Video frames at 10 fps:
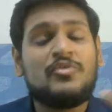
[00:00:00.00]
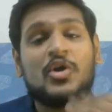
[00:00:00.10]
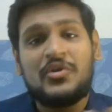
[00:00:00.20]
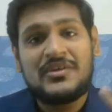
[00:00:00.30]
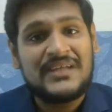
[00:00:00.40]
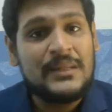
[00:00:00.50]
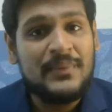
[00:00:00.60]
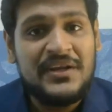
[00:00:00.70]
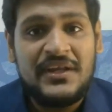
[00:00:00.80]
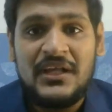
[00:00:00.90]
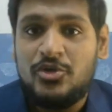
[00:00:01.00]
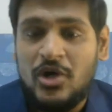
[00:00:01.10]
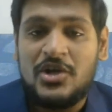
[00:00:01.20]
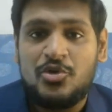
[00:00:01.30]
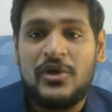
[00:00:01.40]
whatever study material you
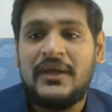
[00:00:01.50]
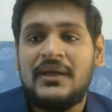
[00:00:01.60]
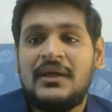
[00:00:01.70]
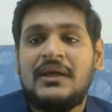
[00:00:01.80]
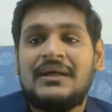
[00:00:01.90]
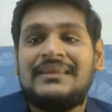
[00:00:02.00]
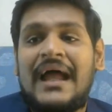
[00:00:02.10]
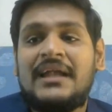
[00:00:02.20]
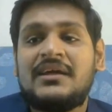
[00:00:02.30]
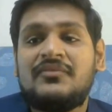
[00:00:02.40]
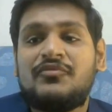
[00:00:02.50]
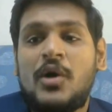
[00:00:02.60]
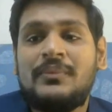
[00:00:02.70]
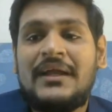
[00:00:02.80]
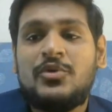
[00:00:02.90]
are doing that
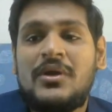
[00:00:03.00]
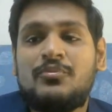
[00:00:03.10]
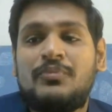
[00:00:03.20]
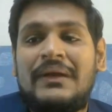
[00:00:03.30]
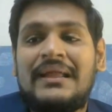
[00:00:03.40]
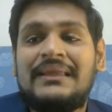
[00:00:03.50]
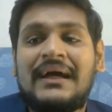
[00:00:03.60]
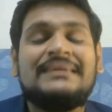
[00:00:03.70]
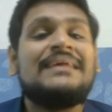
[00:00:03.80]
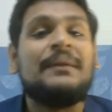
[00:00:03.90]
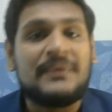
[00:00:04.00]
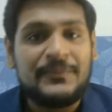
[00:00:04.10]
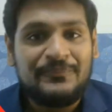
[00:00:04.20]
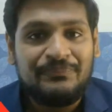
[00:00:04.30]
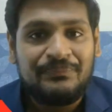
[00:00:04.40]
from that you are building the concept
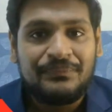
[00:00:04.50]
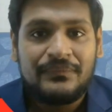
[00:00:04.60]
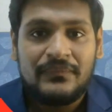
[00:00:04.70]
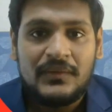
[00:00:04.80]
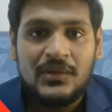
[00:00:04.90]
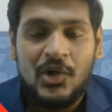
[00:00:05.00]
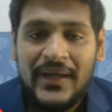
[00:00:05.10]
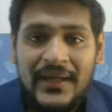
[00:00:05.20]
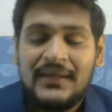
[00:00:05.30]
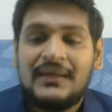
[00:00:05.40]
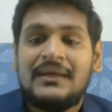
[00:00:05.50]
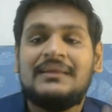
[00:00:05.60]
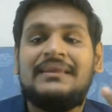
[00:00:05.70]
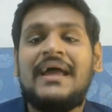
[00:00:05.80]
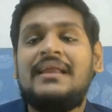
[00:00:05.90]
okay
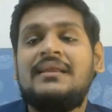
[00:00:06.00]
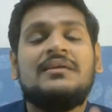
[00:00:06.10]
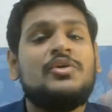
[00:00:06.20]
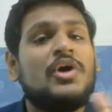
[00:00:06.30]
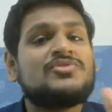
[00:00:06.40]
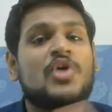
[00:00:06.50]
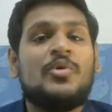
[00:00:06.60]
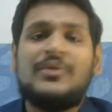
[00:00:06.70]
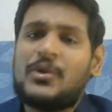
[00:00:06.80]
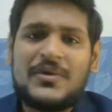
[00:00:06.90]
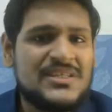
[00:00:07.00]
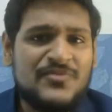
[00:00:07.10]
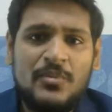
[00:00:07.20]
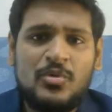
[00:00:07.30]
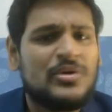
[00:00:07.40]
then you are solving the questions
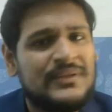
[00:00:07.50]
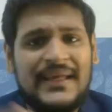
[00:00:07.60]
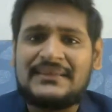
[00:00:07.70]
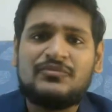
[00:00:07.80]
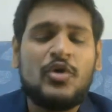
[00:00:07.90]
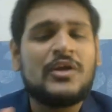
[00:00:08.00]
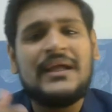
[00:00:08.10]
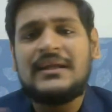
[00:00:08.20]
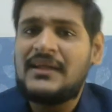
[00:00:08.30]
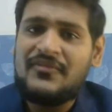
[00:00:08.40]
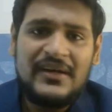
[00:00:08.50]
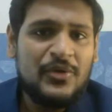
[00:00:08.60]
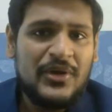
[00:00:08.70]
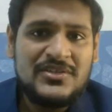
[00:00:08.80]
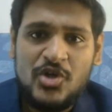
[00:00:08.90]
from book yes for that definitely
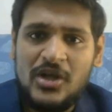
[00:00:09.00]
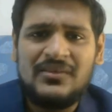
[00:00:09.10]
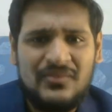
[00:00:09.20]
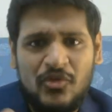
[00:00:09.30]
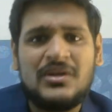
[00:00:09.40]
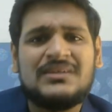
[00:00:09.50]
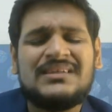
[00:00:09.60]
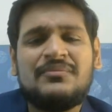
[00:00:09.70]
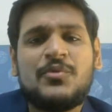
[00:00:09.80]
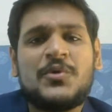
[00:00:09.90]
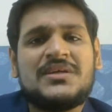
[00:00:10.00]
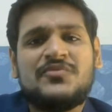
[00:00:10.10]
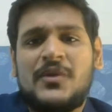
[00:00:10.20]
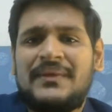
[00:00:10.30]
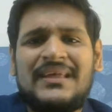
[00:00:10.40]
you can solve What some questions
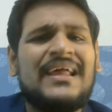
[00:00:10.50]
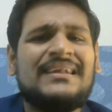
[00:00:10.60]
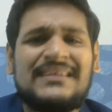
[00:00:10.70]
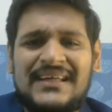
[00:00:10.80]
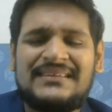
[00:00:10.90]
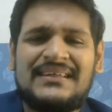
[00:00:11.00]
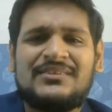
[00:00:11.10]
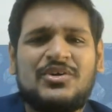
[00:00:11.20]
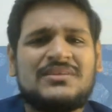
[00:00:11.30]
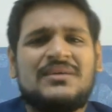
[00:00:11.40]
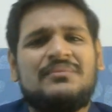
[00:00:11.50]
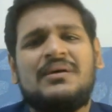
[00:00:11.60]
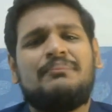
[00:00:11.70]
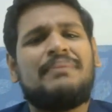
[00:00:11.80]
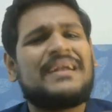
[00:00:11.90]
will be there exercises or some
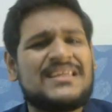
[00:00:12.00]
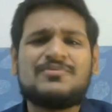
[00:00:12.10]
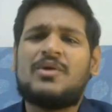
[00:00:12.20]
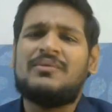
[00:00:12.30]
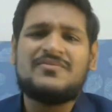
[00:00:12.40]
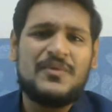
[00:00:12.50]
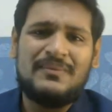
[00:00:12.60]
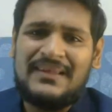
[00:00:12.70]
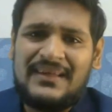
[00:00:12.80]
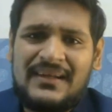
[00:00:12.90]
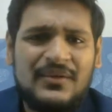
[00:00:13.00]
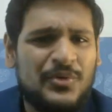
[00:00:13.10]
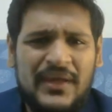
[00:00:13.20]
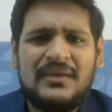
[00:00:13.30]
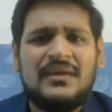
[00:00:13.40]
uh, practice problems will be there
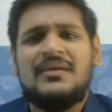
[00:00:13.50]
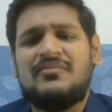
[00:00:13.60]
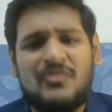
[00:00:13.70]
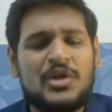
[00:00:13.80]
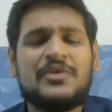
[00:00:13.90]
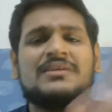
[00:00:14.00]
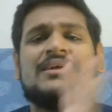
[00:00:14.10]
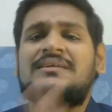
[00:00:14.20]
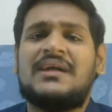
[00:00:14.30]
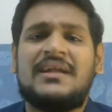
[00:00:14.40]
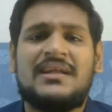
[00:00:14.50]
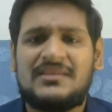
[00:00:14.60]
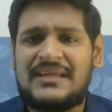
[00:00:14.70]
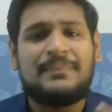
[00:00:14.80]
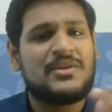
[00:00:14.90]
okay whatever studied
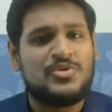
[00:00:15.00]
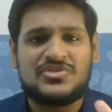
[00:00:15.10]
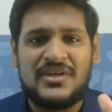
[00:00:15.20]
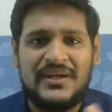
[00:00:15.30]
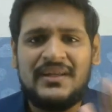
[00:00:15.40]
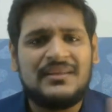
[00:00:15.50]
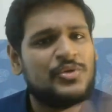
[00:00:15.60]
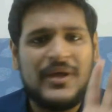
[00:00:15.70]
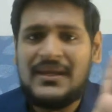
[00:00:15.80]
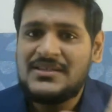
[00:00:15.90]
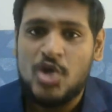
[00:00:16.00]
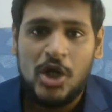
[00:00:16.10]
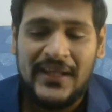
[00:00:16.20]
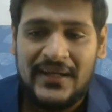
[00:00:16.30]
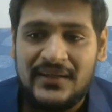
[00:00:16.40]
chapter you studied you can
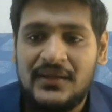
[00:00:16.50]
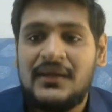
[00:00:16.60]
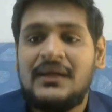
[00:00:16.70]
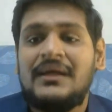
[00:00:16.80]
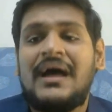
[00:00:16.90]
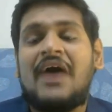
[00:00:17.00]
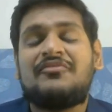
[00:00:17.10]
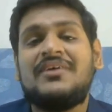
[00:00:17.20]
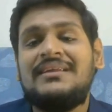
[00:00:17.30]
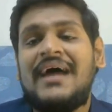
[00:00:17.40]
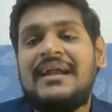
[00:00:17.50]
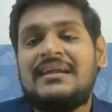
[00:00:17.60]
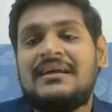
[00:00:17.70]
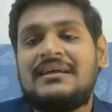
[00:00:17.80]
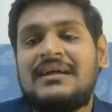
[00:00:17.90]
solve that after that
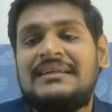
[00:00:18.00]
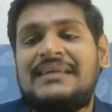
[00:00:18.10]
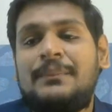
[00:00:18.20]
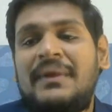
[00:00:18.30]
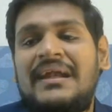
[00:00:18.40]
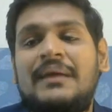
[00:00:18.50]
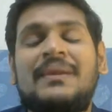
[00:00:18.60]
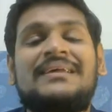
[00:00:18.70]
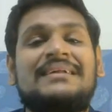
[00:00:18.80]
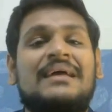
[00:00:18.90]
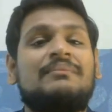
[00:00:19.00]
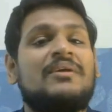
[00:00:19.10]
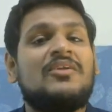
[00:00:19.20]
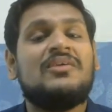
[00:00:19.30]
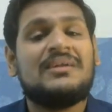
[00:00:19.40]
concept building plus exam
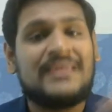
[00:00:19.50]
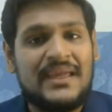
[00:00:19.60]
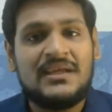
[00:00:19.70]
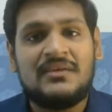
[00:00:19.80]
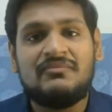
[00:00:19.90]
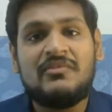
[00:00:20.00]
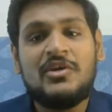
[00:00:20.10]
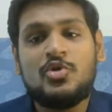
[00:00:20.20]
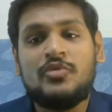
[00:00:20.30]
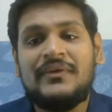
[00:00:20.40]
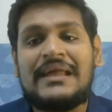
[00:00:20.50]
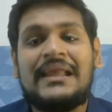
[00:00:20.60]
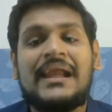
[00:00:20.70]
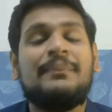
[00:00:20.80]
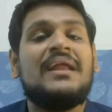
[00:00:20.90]
level thing we will do with
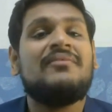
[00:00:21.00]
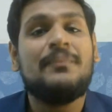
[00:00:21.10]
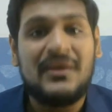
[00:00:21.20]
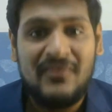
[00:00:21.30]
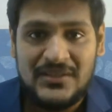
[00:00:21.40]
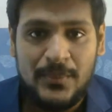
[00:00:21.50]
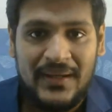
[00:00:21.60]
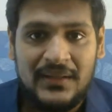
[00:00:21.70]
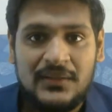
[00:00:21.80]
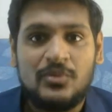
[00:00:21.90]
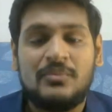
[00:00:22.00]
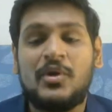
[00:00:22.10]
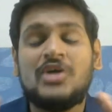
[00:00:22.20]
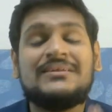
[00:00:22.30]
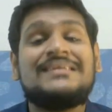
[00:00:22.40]
telegram pdf and free master plan
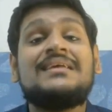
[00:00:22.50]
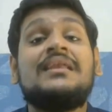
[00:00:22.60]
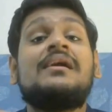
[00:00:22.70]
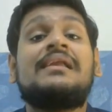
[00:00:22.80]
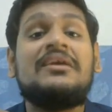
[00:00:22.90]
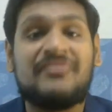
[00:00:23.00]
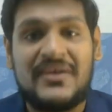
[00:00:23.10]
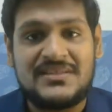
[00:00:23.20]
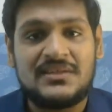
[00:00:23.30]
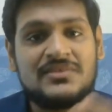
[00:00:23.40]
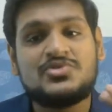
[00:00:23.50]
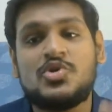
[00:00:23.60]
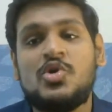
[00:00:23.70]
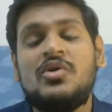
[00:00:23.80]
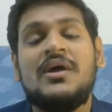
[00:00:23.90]
because this is a learning phase
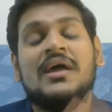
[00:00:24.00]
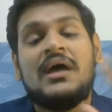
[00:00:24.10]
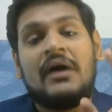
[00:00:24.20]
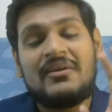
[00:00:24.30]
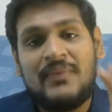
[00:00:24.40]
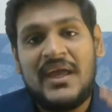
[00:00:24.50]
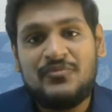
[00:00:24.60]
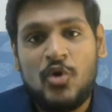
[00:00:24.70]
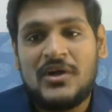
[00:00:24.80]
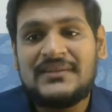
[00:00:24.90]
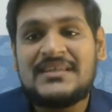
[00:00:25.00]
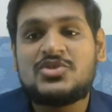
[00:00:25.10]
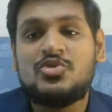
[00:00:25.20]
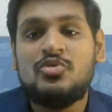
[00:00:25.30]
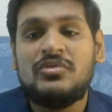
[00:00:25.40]
so our main focus is
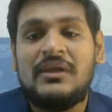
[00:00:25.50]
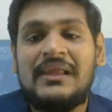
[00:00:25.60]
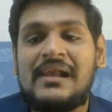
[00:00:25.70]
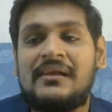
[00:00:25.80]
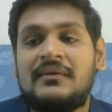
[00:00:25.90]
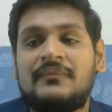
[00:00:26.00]
to learn